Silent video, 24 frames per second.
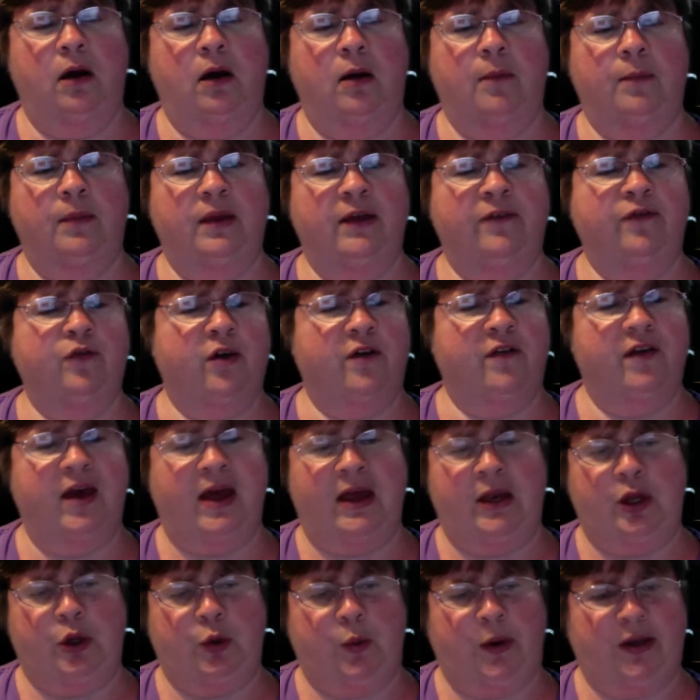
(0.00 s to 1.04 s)
If you have
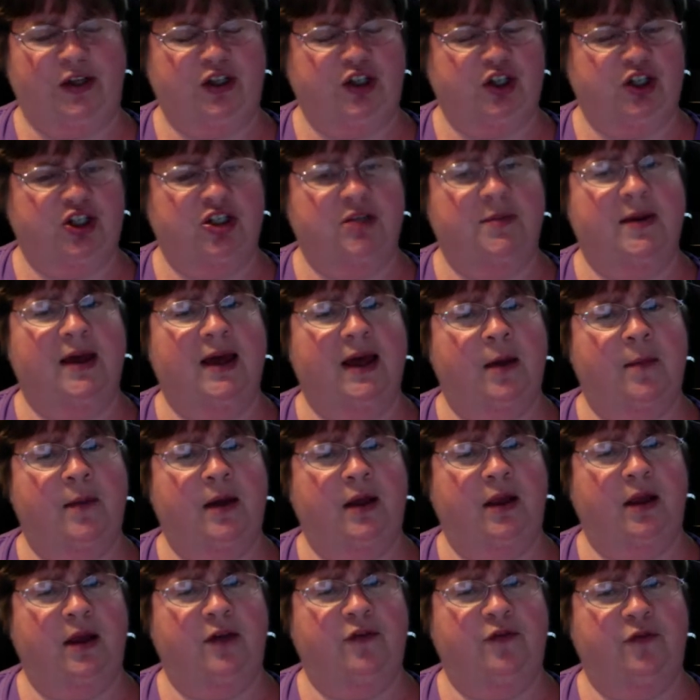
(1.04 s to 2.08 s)
any questions about
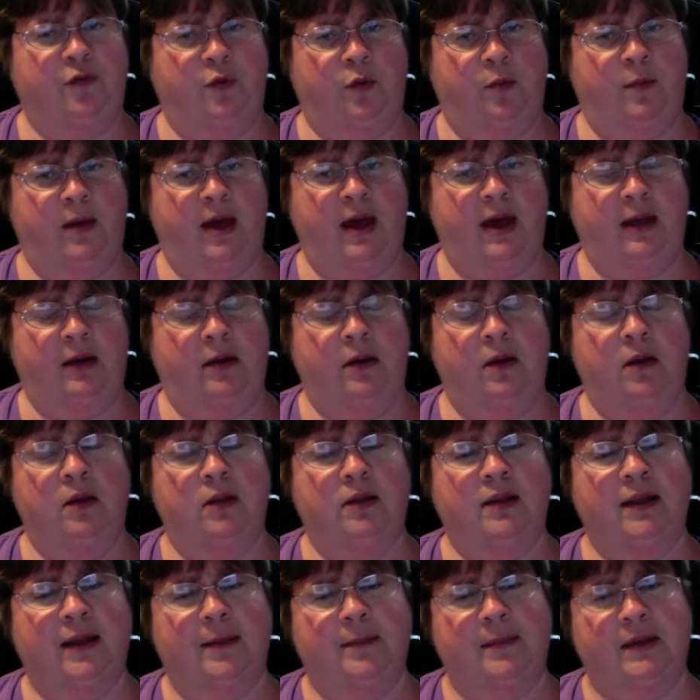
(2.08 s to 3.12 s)
MLA format,
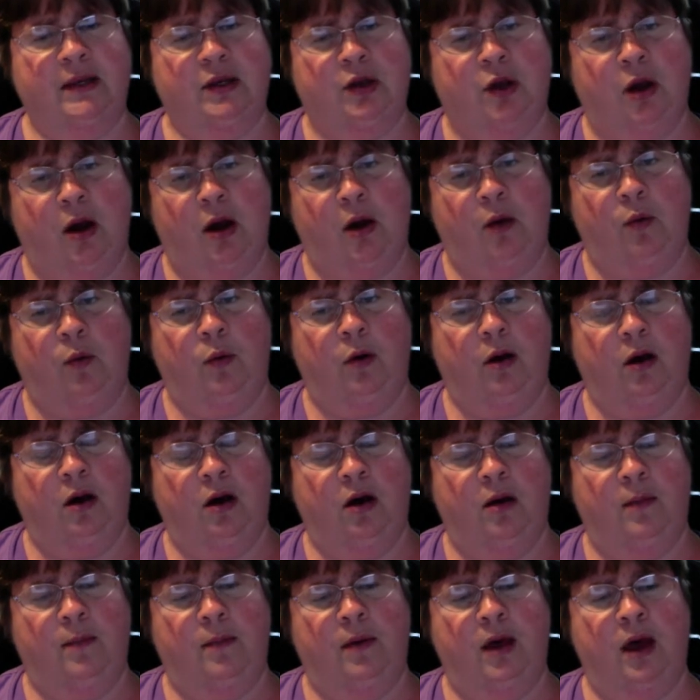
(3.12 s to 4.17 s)
let me know.
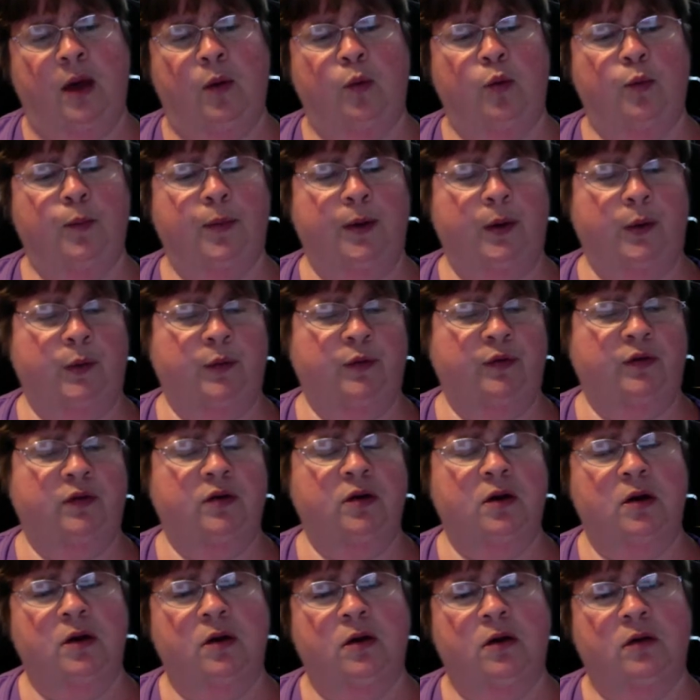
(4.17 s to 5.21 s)
I will post
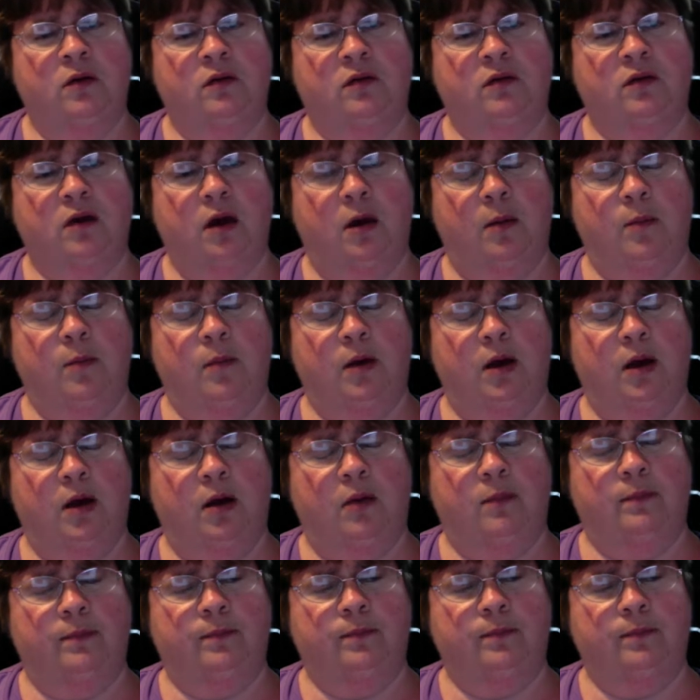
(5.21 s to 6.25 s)

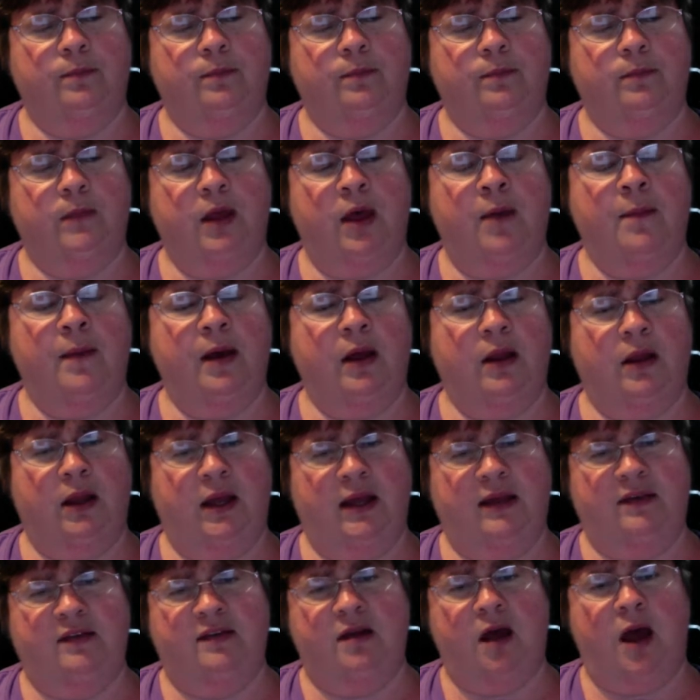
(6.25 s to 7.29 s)
some MLA
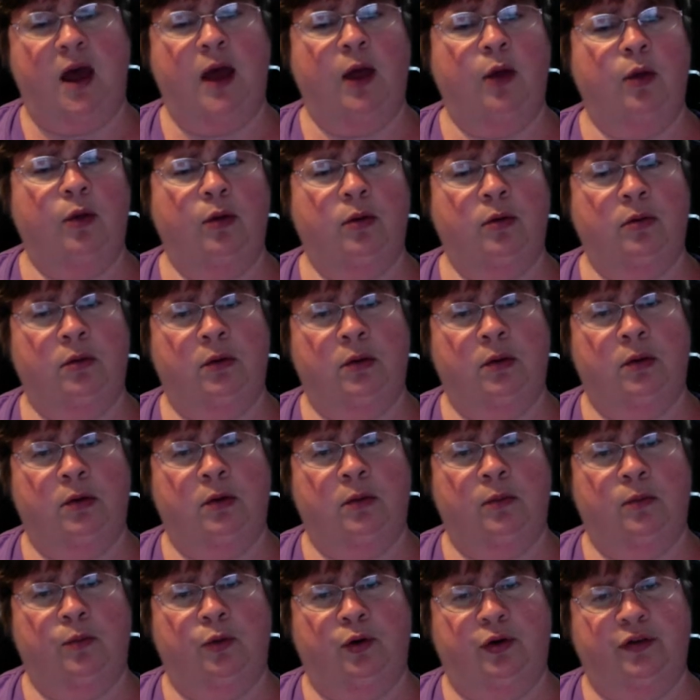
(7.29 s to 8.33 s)
style
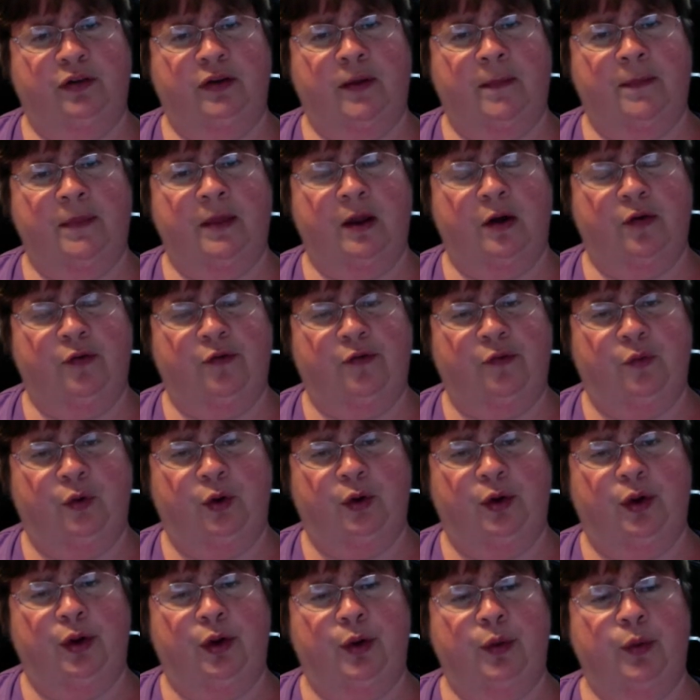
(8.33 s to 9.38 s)
books up there for
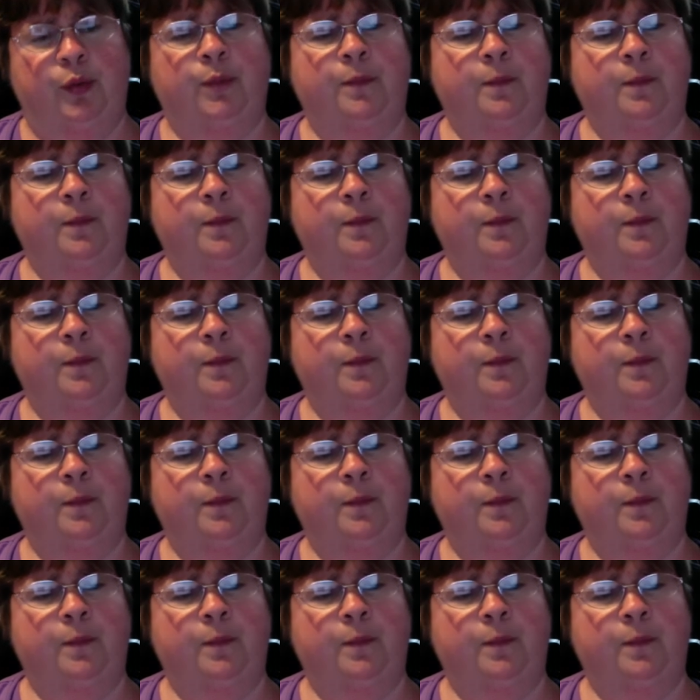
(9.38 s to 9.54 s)
you.